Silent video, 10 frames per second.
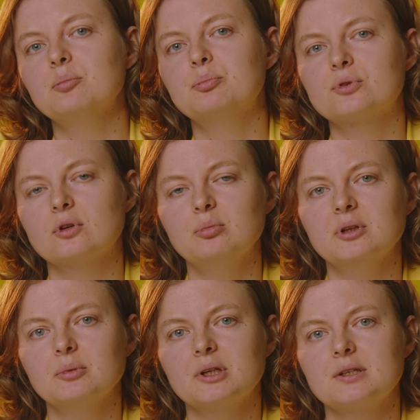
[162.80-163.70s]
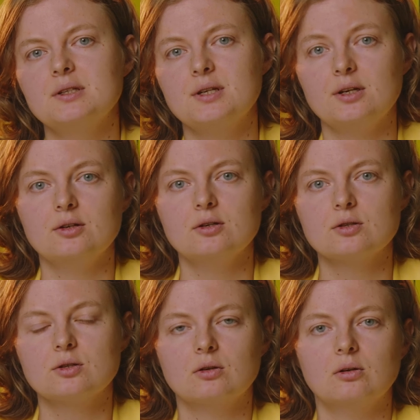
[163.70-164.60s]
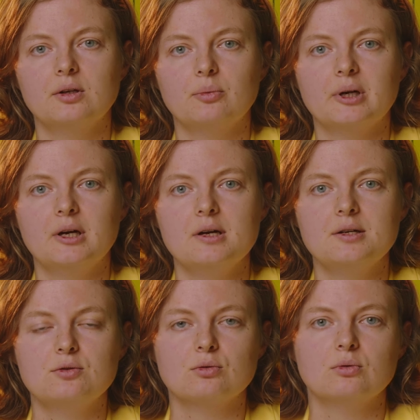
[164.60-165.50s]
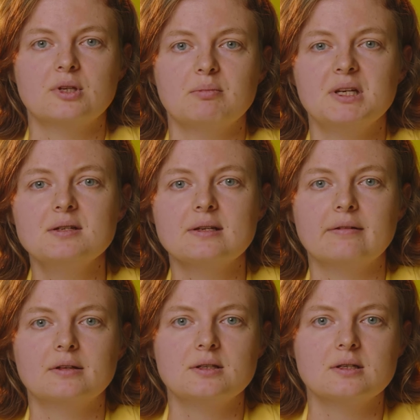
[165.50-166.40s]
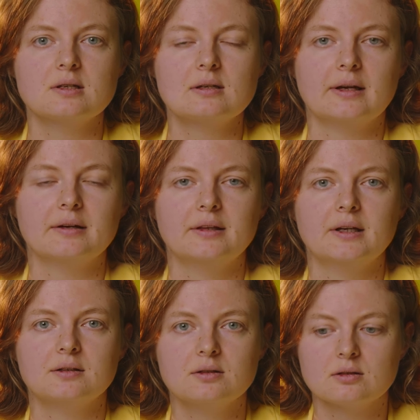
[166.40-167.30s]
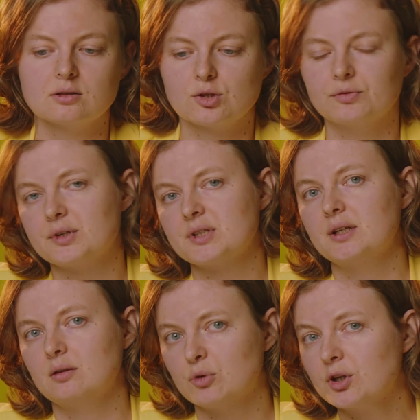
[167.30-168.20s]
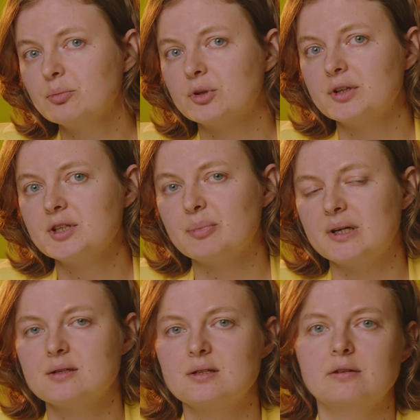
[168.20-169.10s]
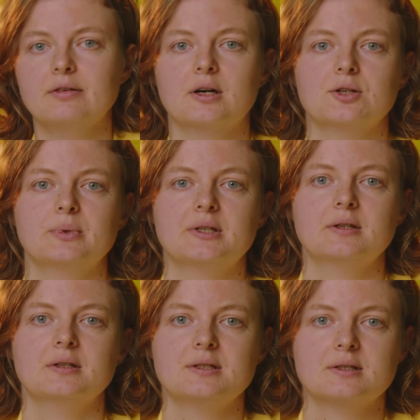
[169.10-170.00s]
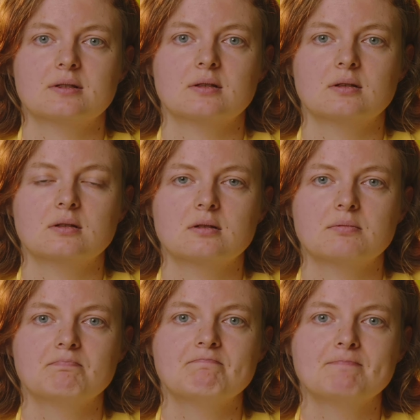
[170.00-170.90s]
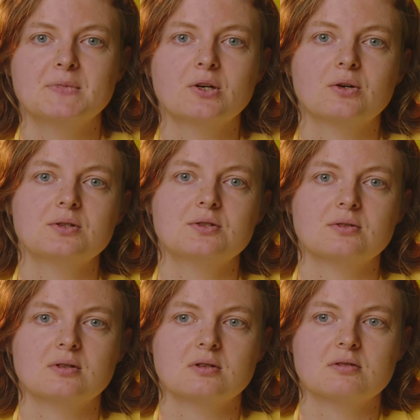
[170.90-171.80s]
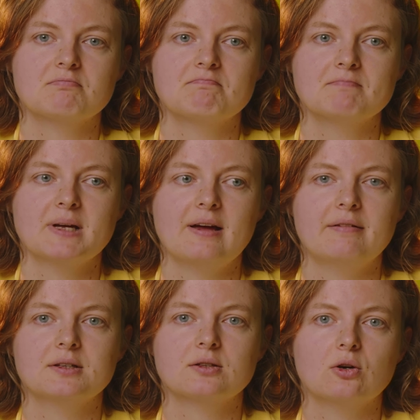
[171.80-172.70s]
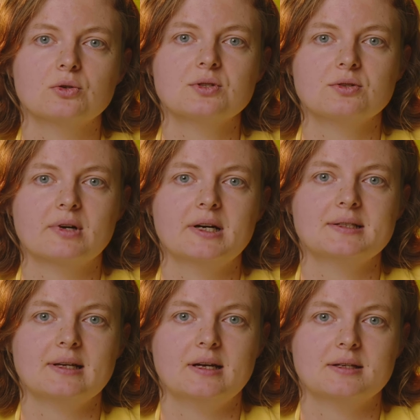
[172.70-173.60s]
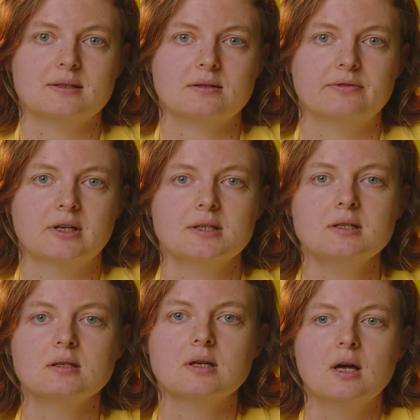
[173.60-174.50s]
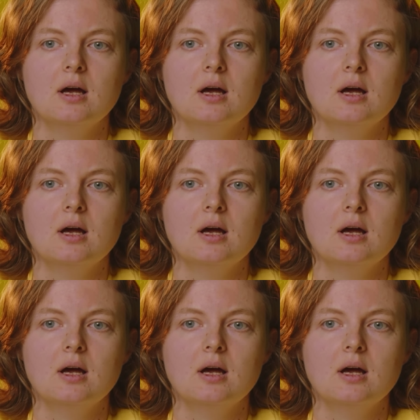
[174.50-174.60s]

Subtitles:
the problem continues all the way to the mid-70s, like that. Software is getting more and more expensive, hardware is not having costs rise as fast,